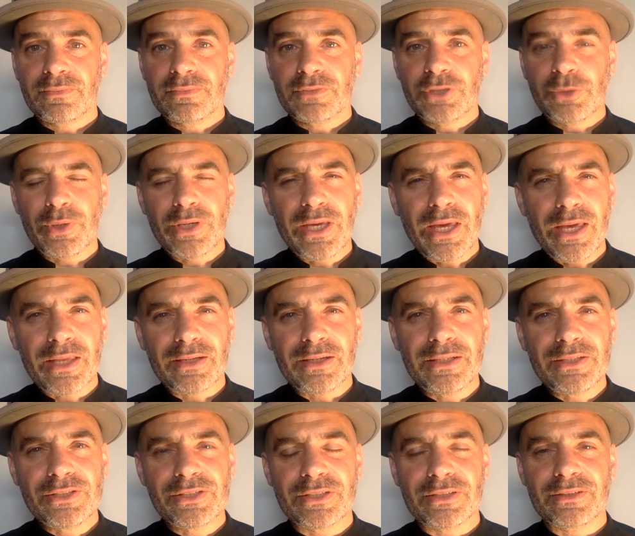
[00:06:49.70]
So again,
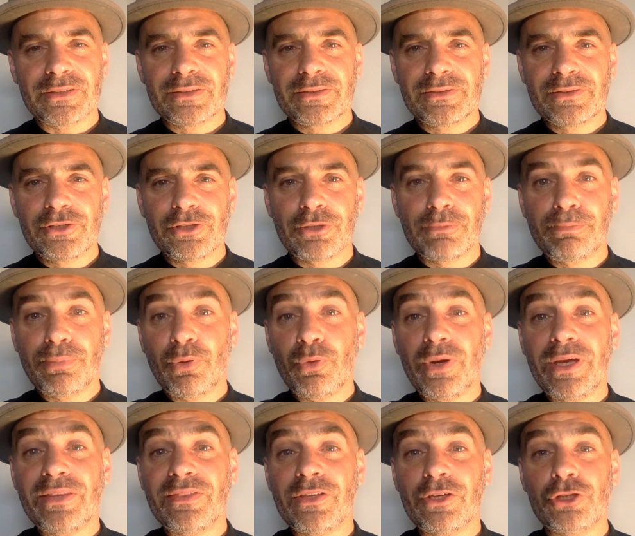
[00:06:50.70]
listen, to the
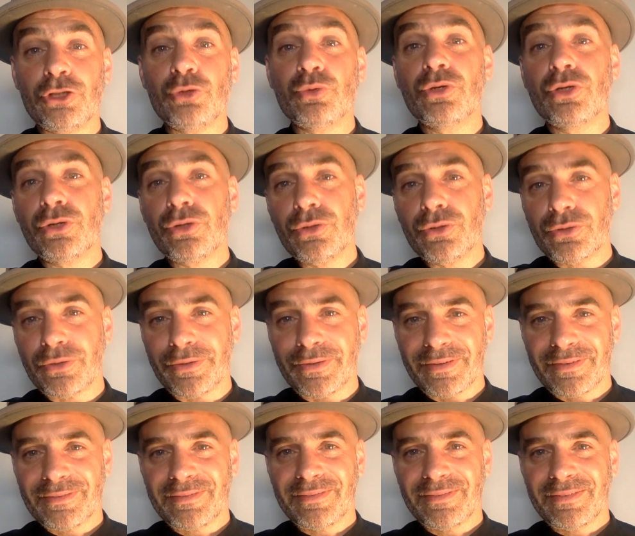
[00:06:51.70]
point that you
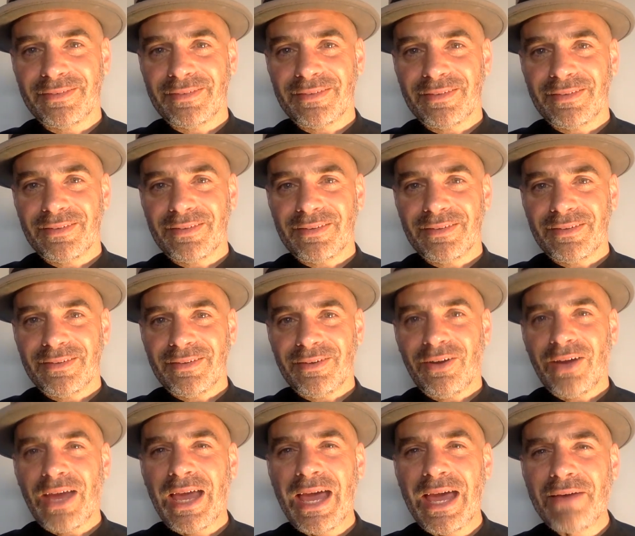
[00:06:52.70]
could.
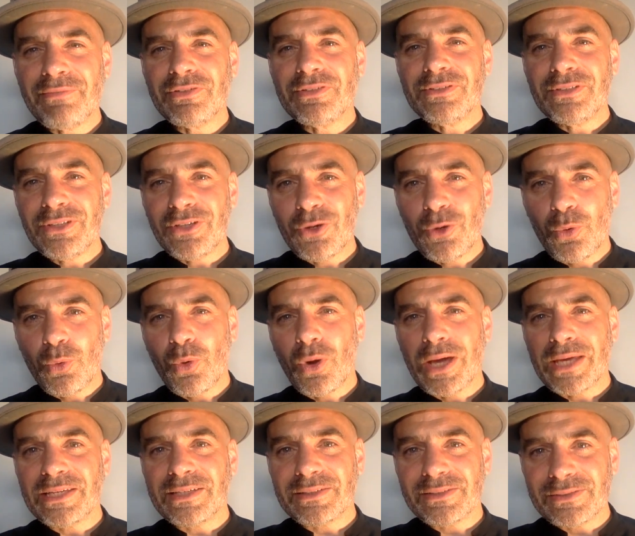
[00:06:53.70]
I haven't
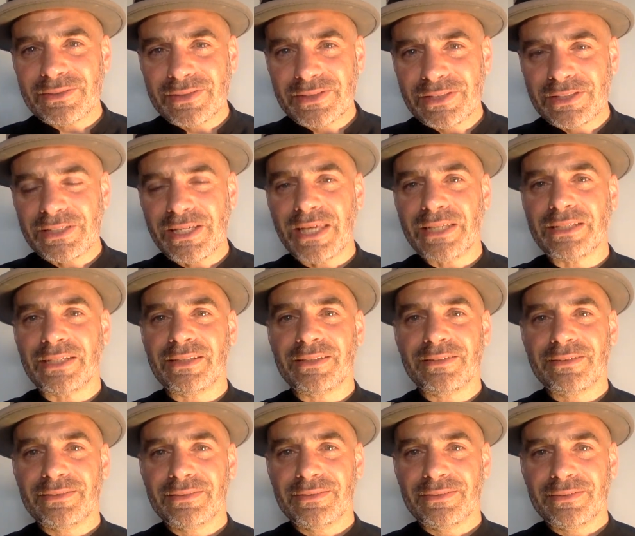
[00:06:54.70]
quite said it.
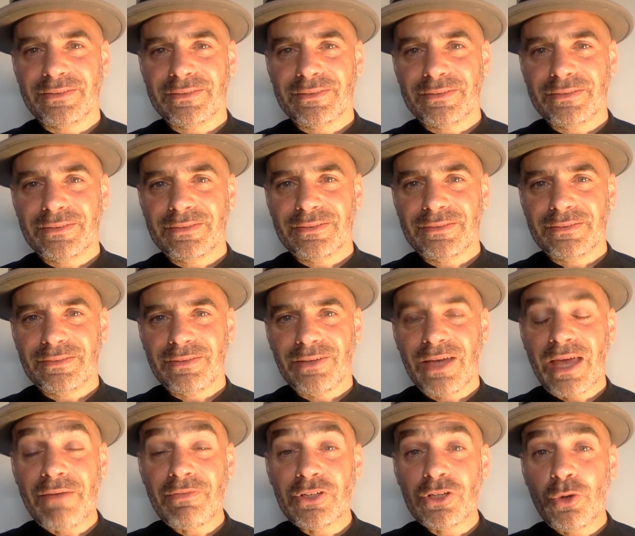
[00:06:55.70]
I
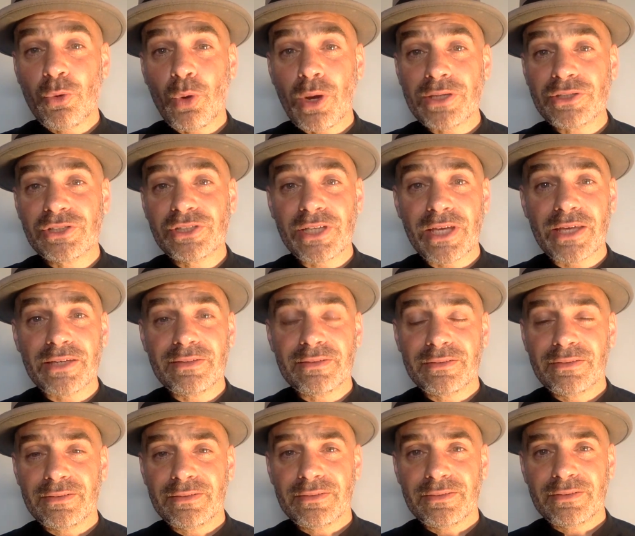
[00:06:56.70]
haven't quite
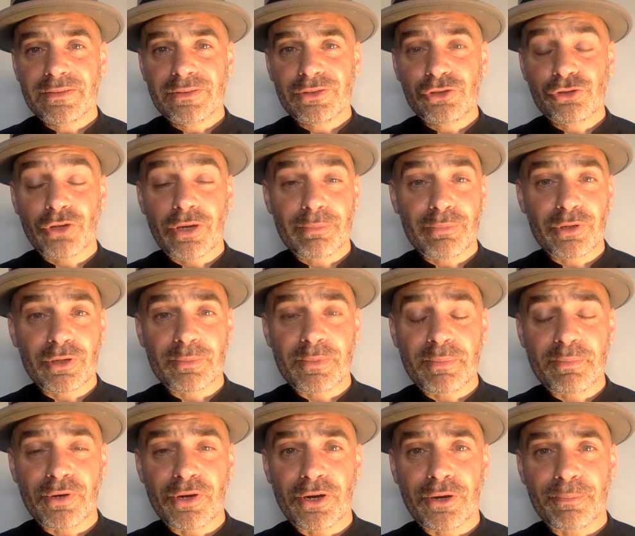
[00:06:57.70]
said, try and pull them
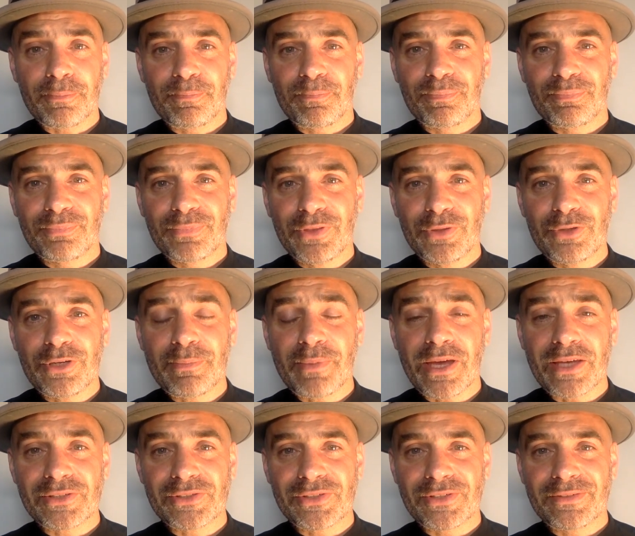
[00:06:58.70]
apart. Do your
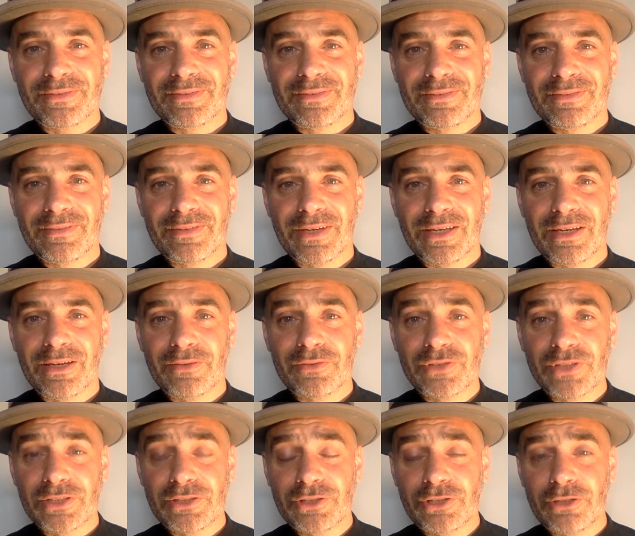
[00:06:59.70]
best. Right? I've
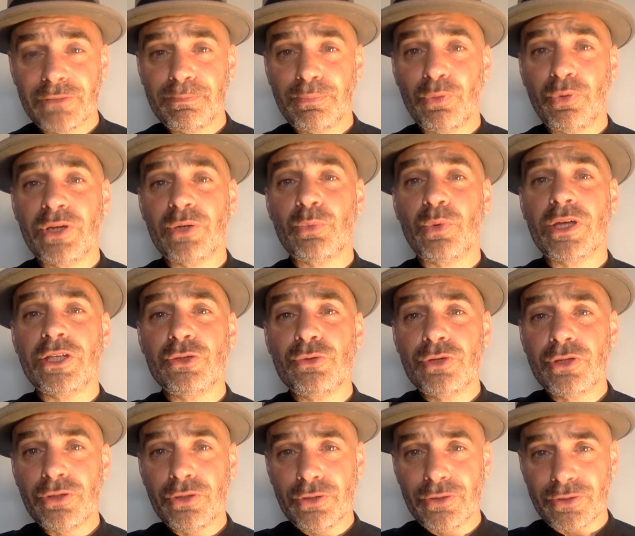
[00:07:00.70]
said to the point where
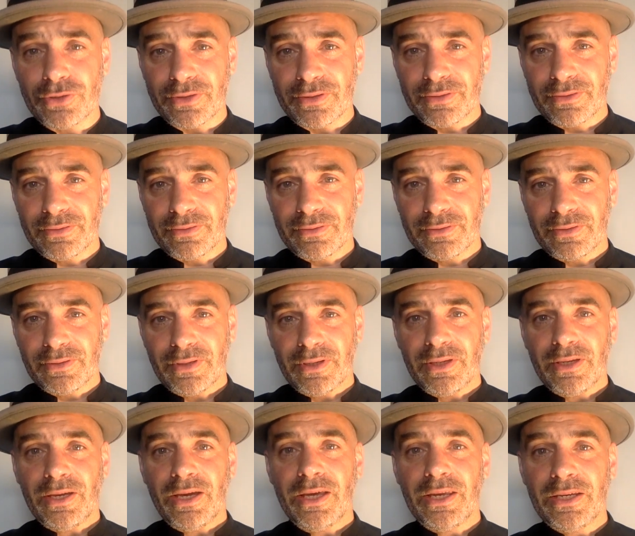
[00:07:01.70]
could.
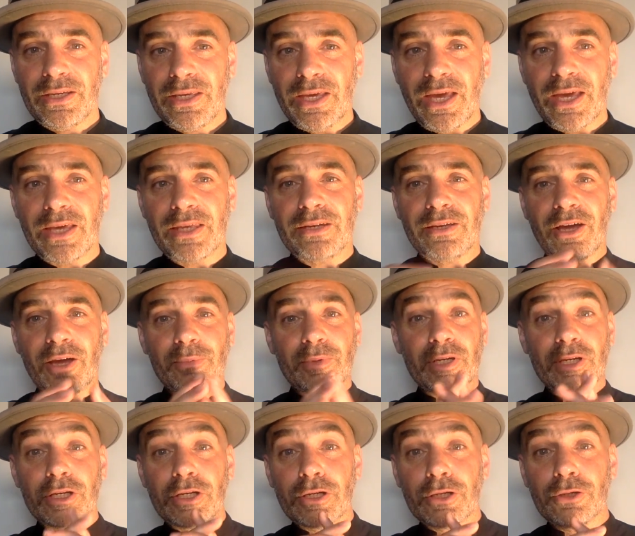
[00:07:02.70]
And again, I'm
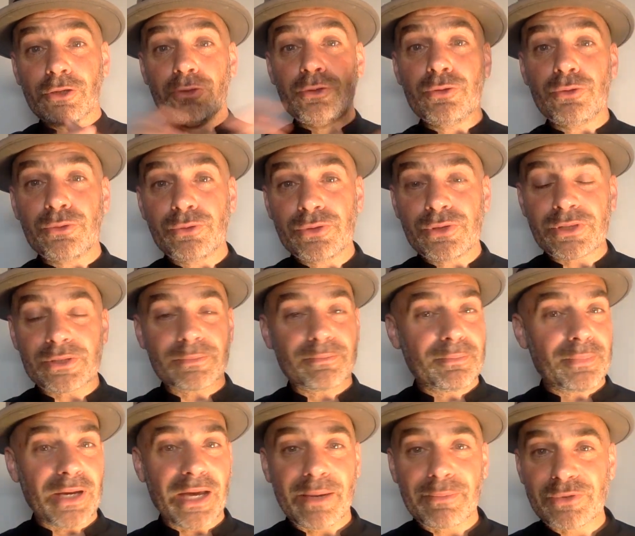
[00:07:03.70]
going to lose
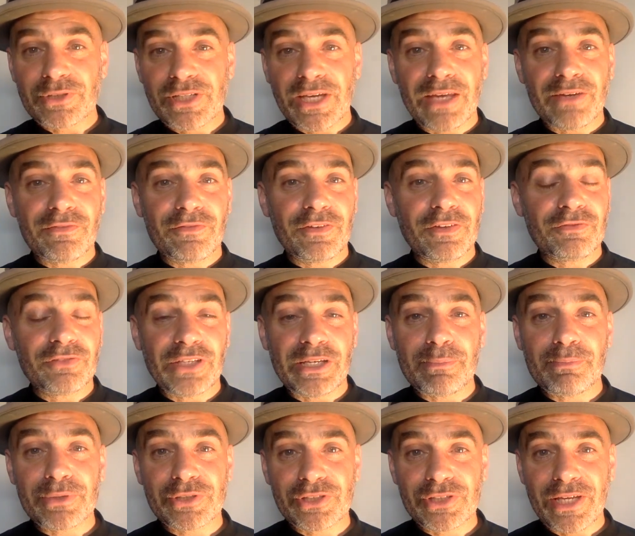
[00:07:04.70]
perhaps 10,
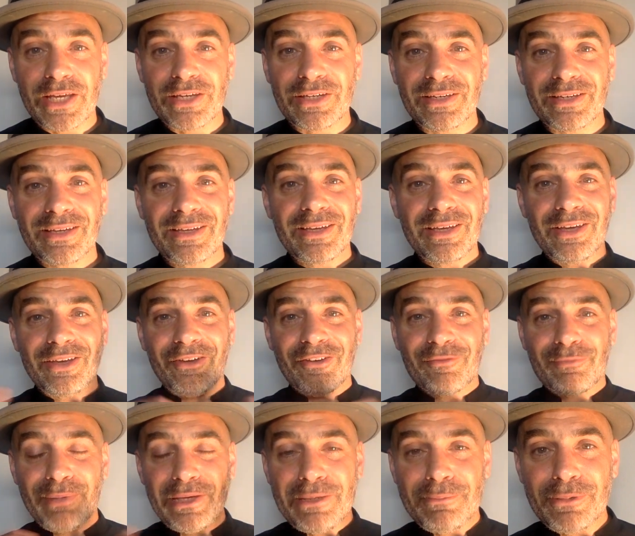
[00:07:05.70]
15%
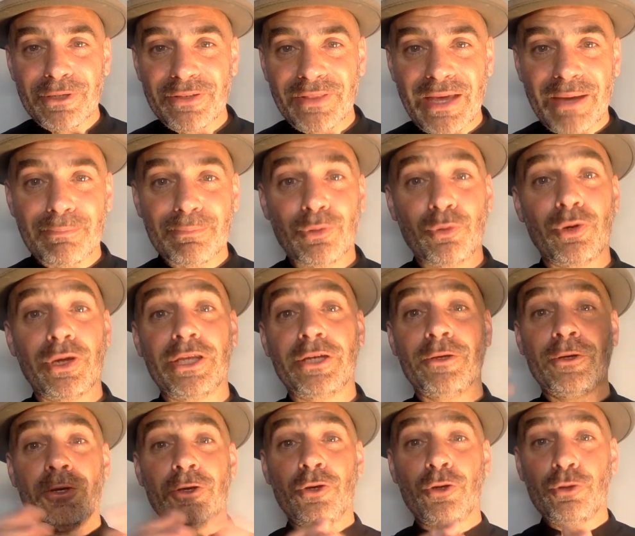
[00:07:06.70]
of people at that point
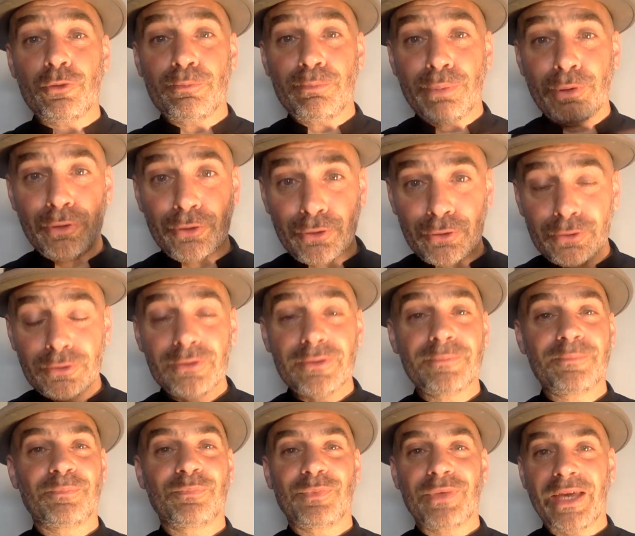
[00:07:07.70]
who
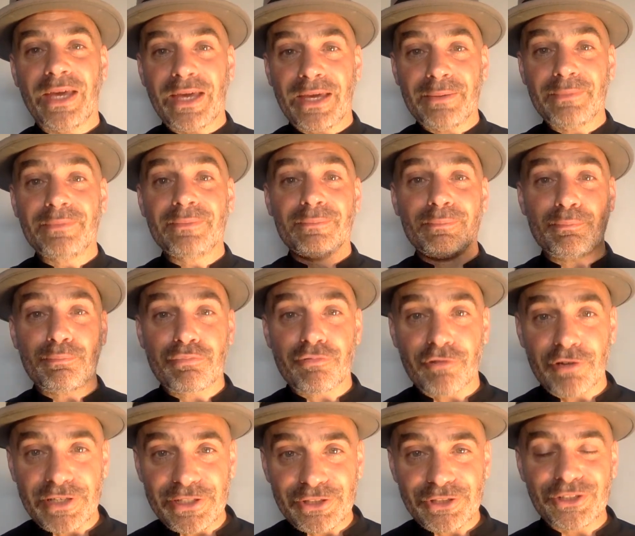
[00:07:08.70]
pull and
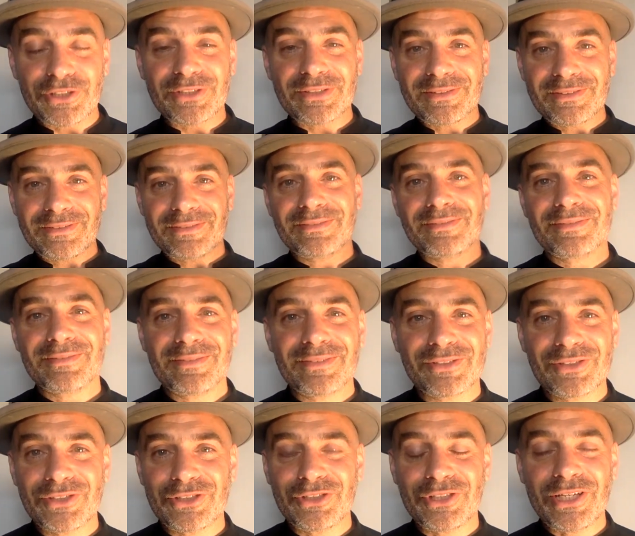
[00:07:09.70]
breach the
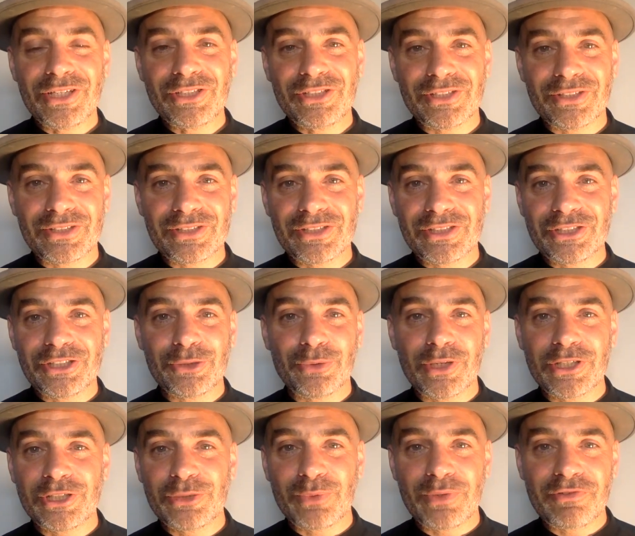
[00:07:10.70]
suggestion, the
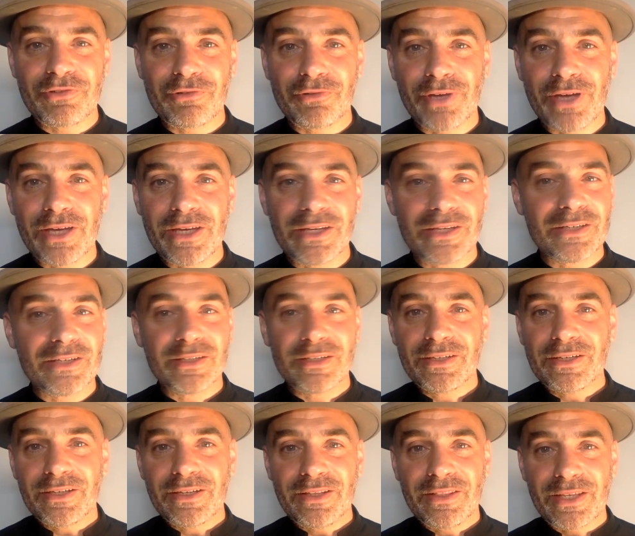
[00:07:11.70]
situation we've created.
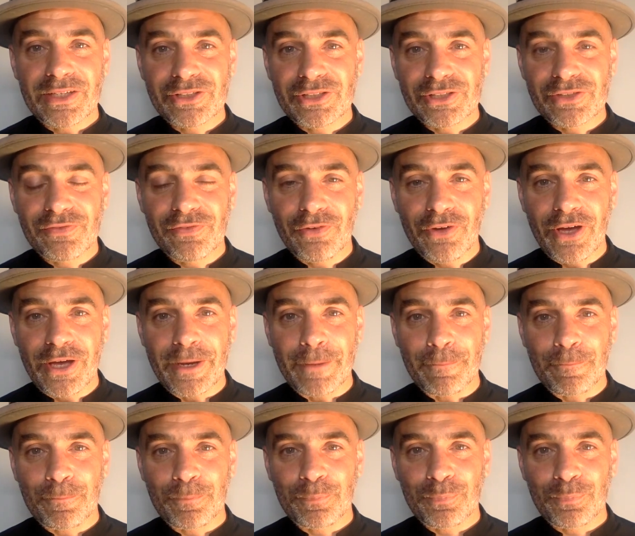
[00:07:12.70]
That's just fine.